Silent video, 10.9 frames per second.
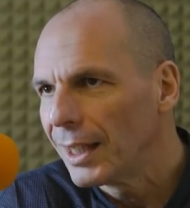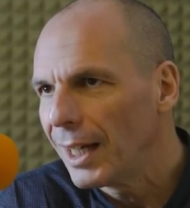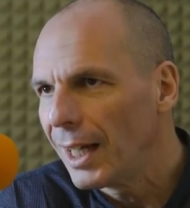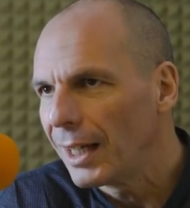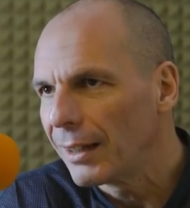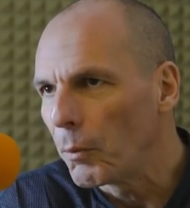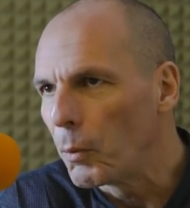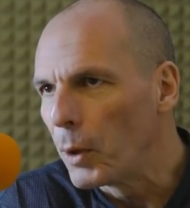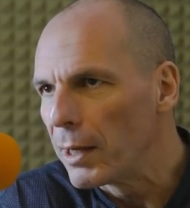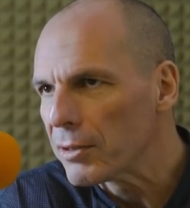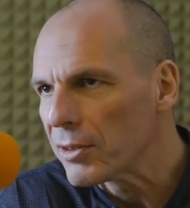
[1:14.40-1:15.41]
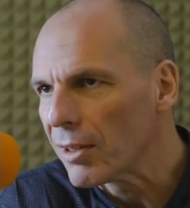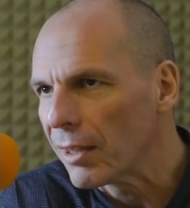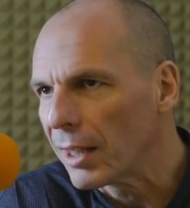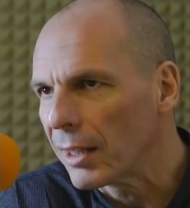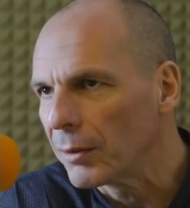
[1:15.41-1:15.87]
and the worst
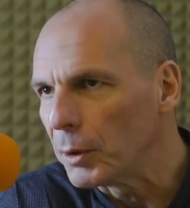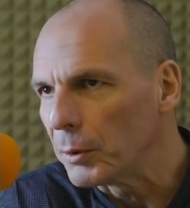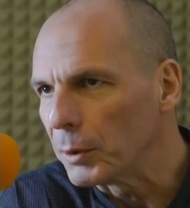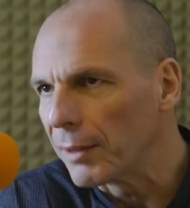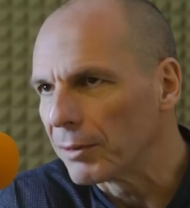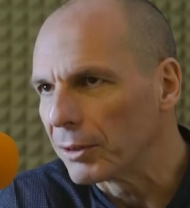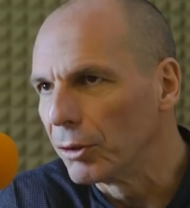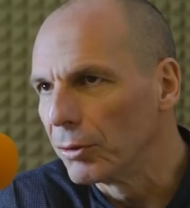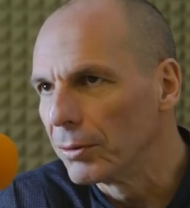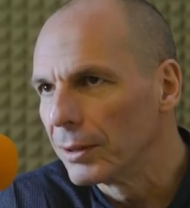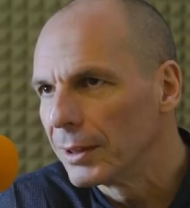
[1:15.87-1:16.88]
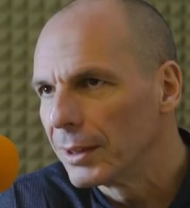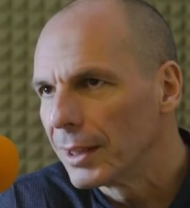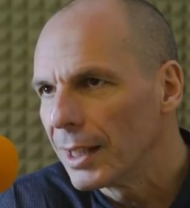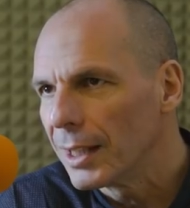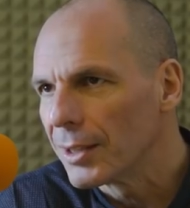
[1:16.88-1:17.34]
thing we could ever do
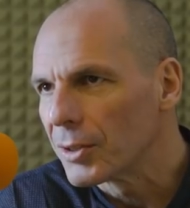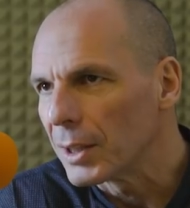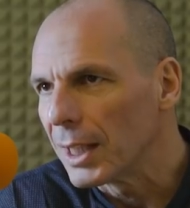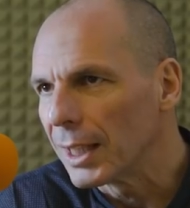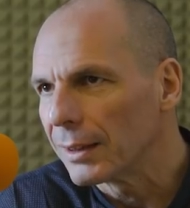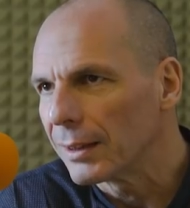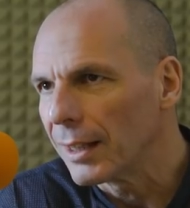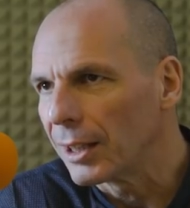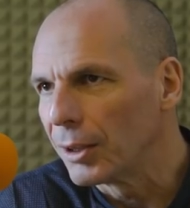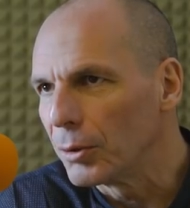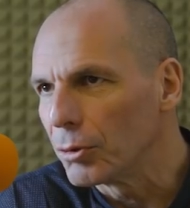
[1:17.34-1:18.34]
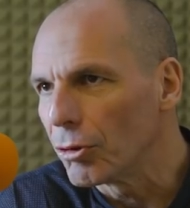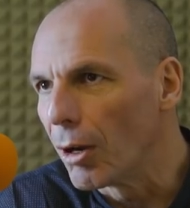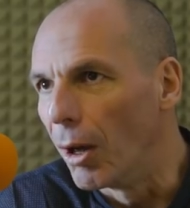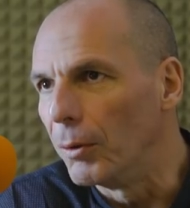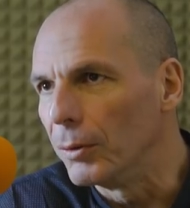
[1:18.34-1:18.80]
is to get a huge
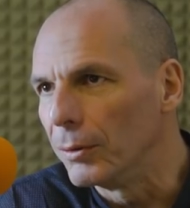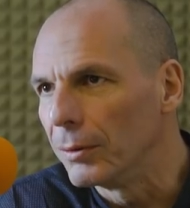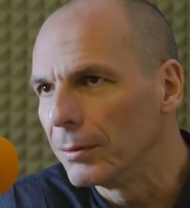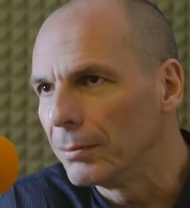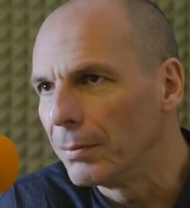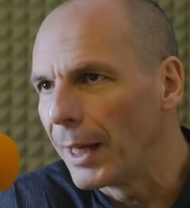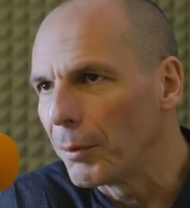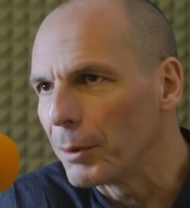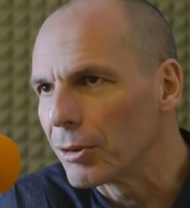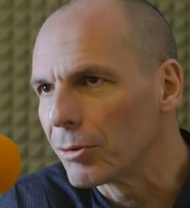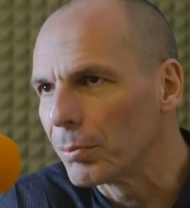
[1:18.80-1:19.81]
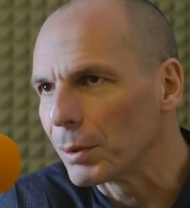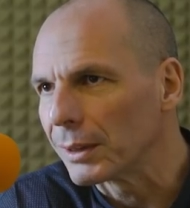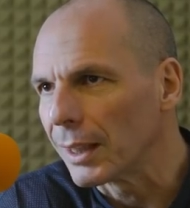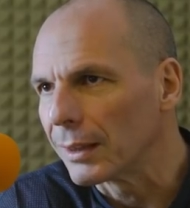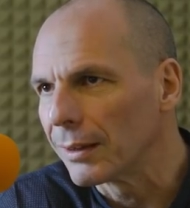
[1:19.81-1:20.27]
loan by which to
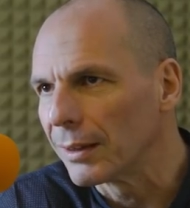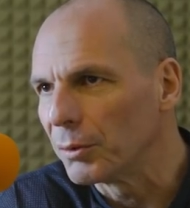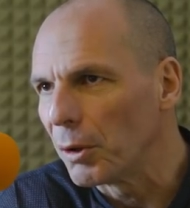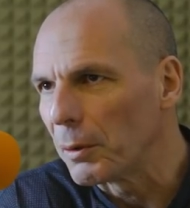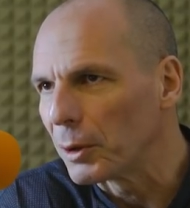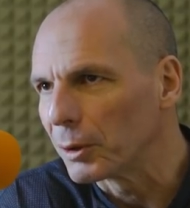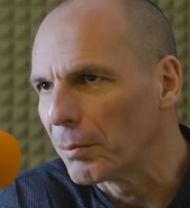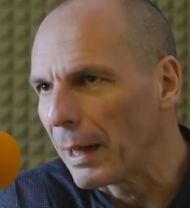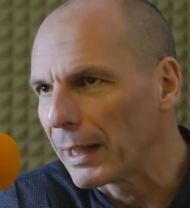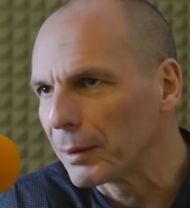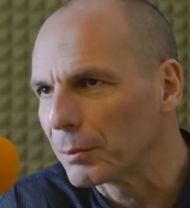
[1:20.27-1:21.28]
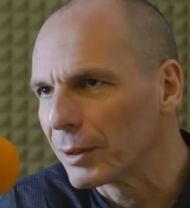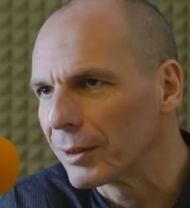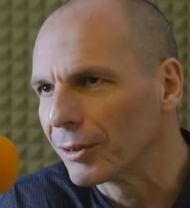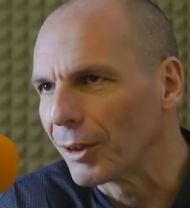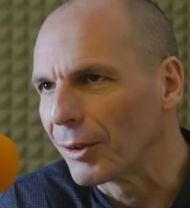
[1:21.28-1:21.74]
pretend that we were not bankrupt.
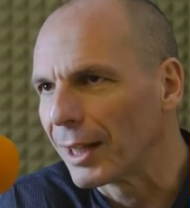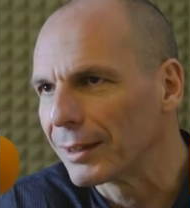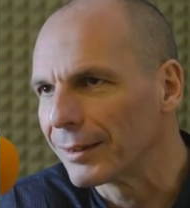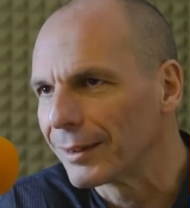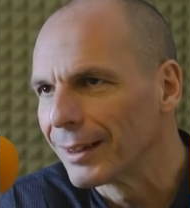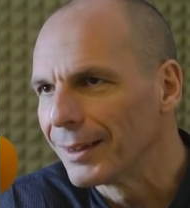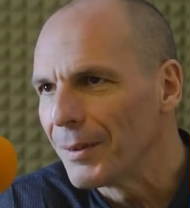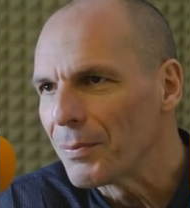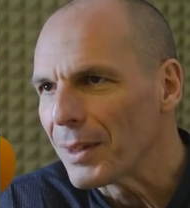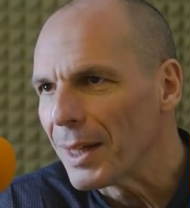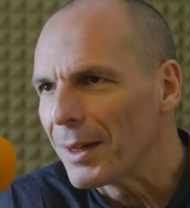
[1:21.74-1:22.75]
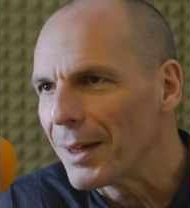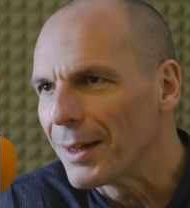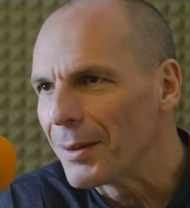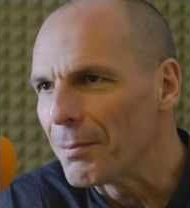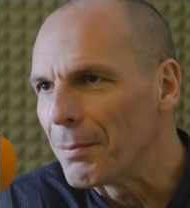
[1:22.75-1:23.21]
So that
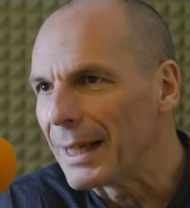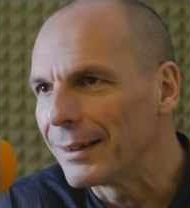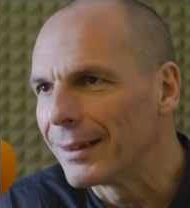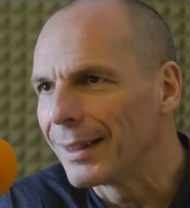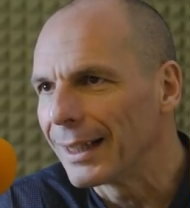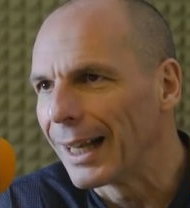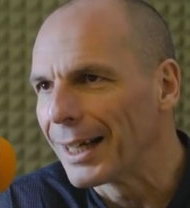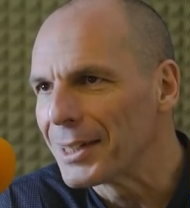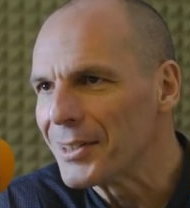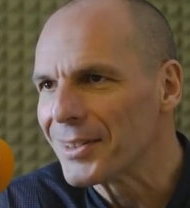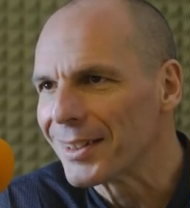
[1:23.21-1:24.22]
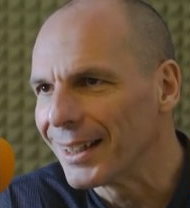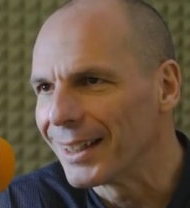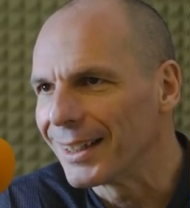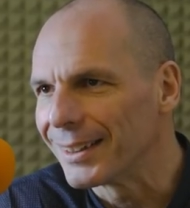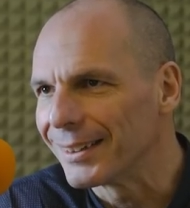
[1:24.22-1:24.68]
made headlines,
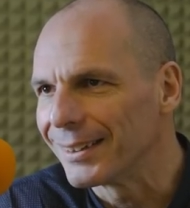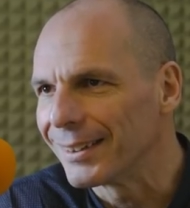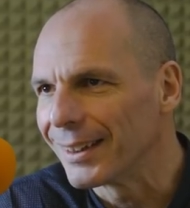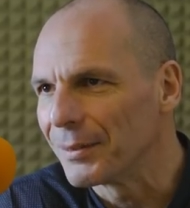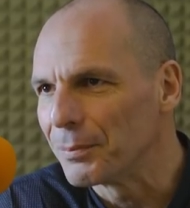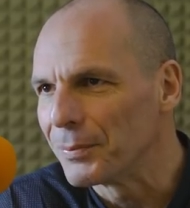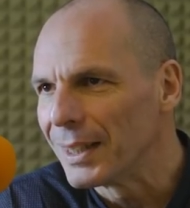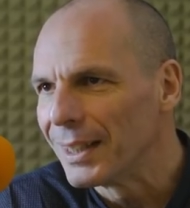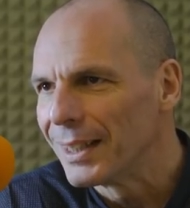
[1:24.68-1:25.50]
and